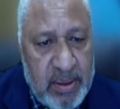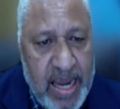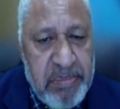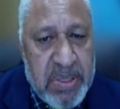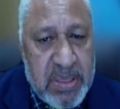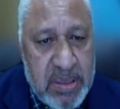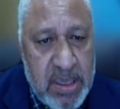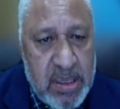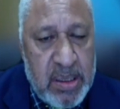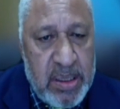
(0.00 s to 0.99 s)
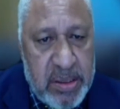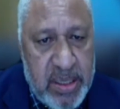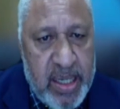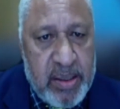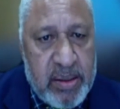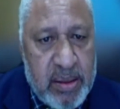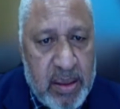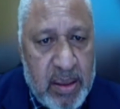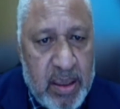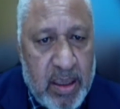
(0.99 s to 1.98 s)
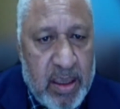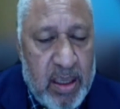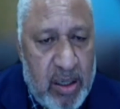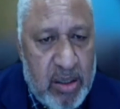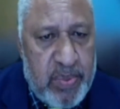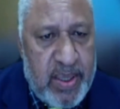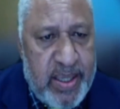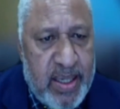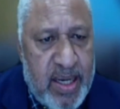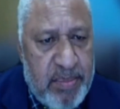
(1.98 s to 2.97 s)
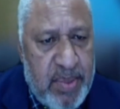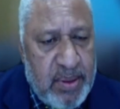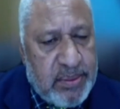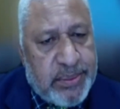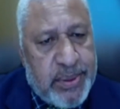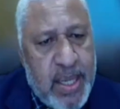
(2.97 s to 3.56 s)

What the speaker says: Time has certainly changed. Honorable Nangaman,